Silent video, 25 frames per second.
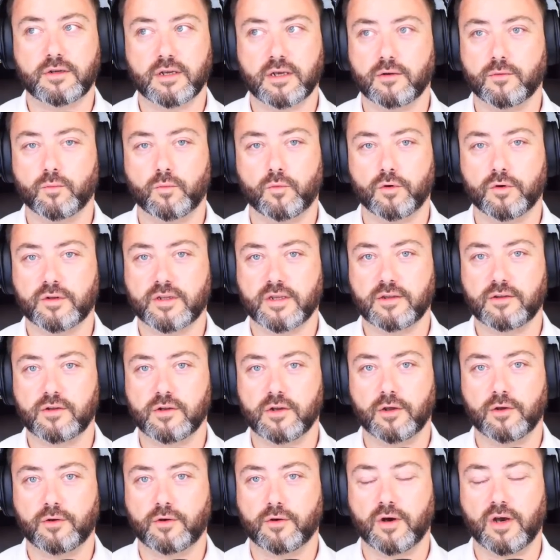walk down your
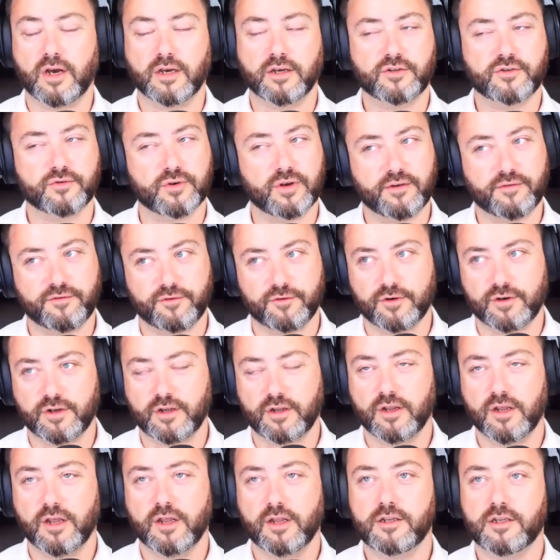local high street, if you're in
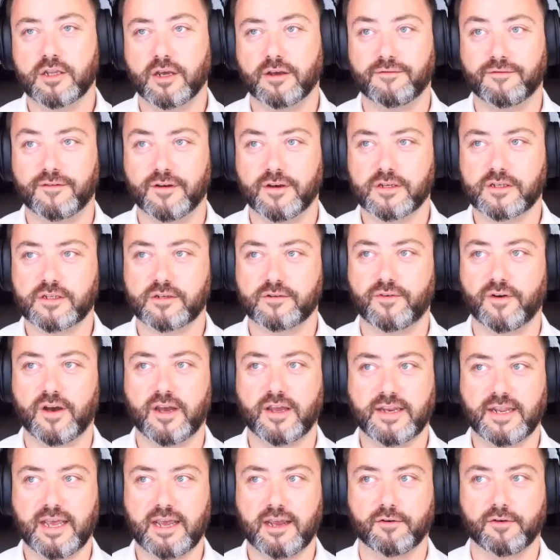a
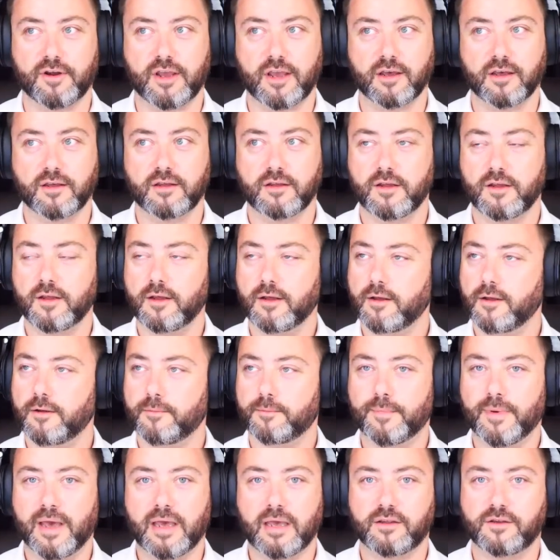diversified area,
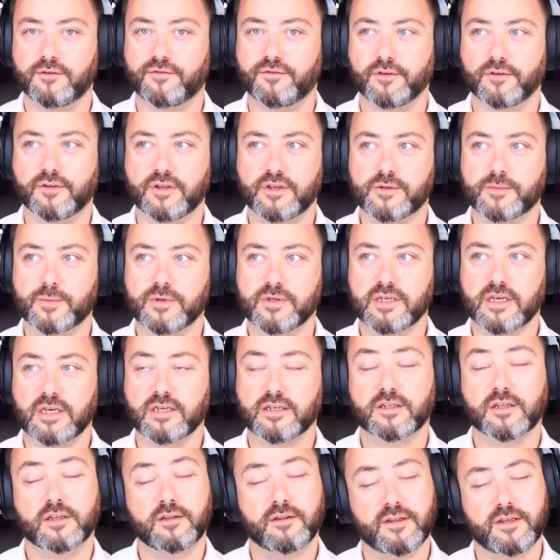man, you feel
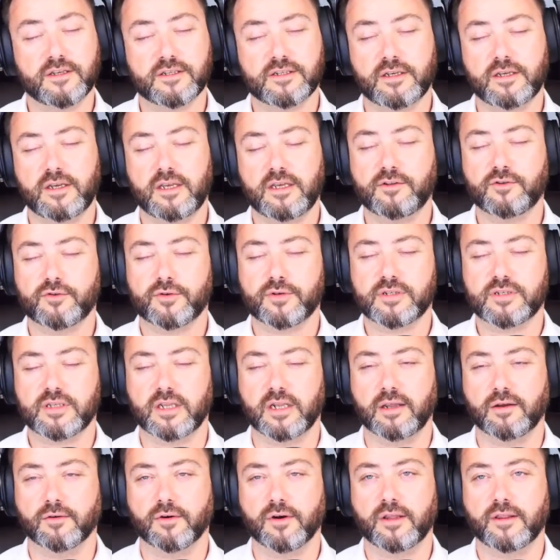dispossessed. There's,
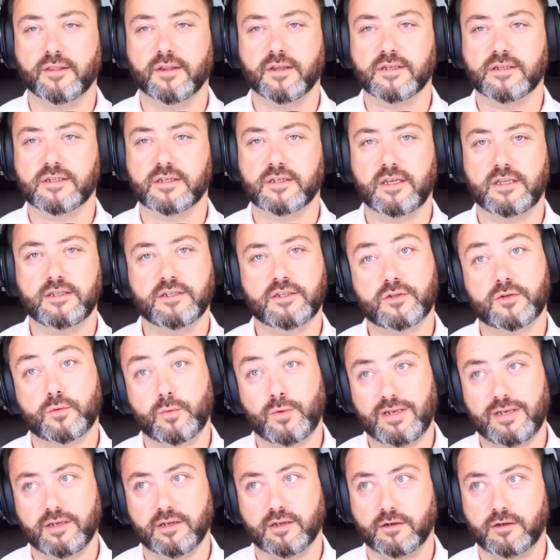interestingly, right, there's in
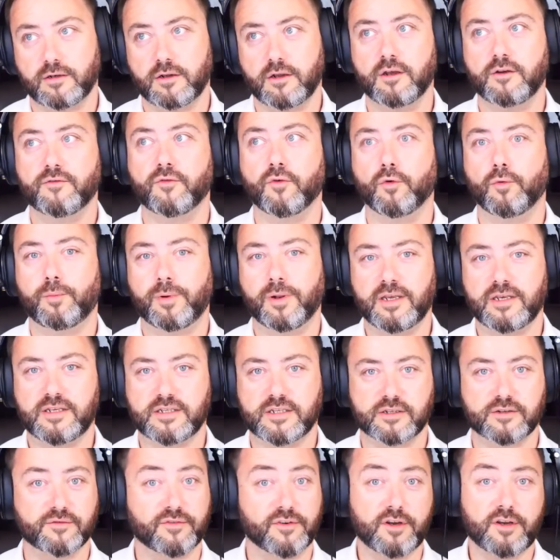Swindon, of all
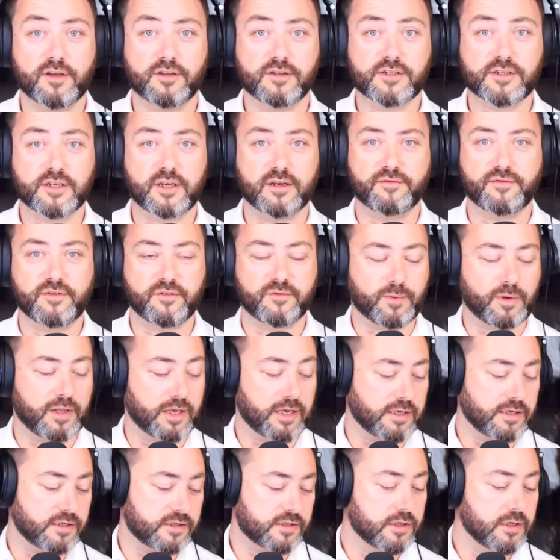places, a very conservative
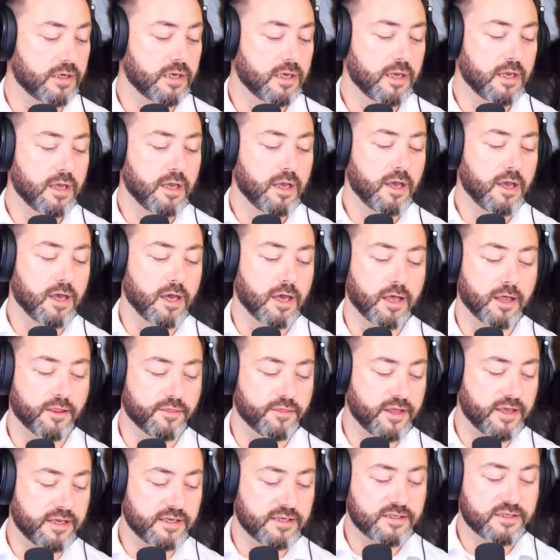place,
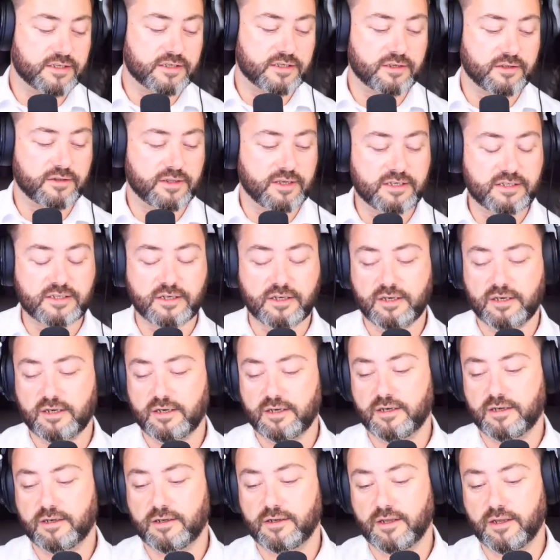There's
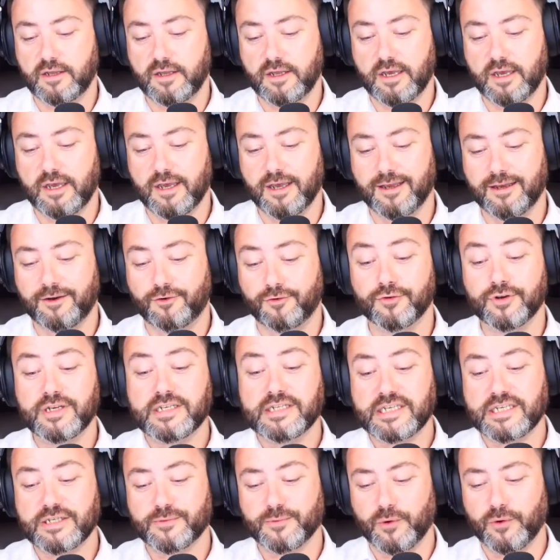a
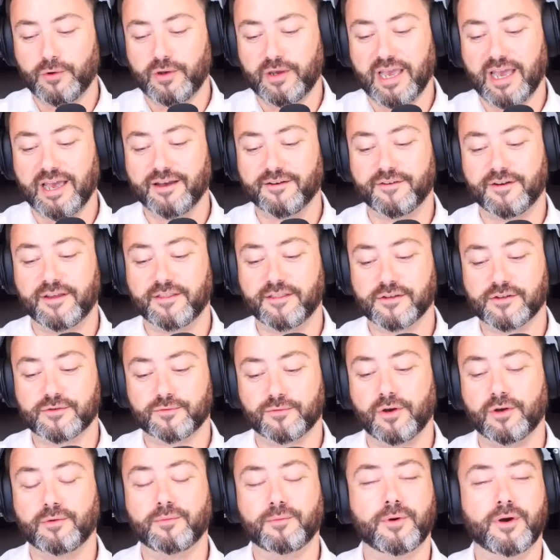Greasy Spoon cafe that's
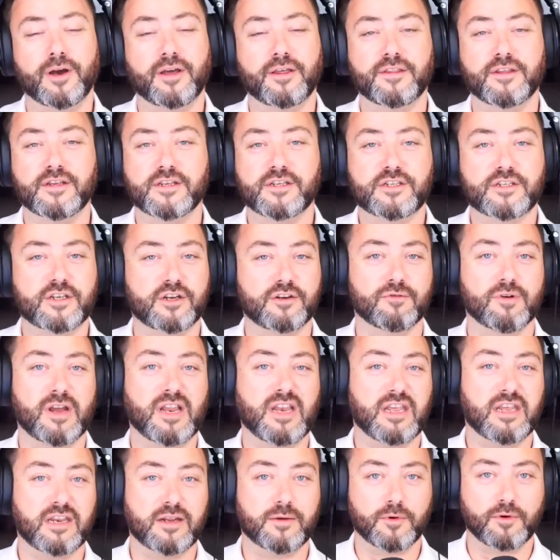run by this
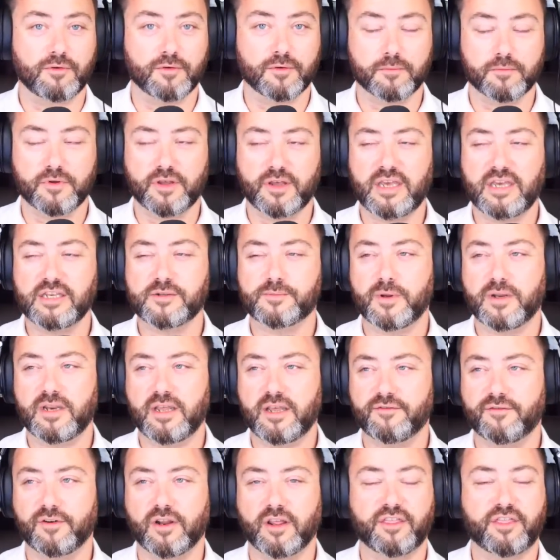Iranian immigrant, but he's been
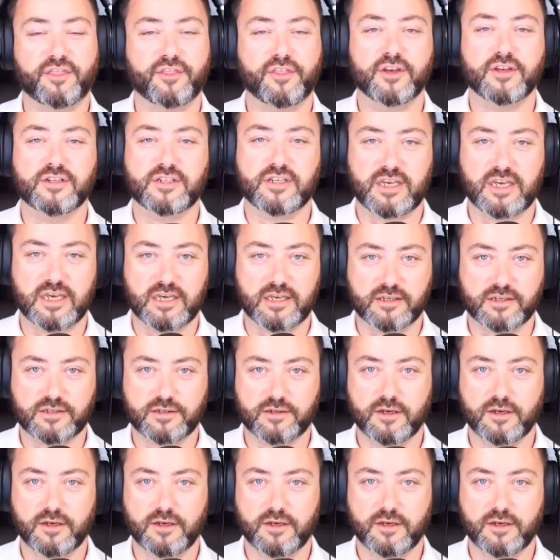here for like 30 years.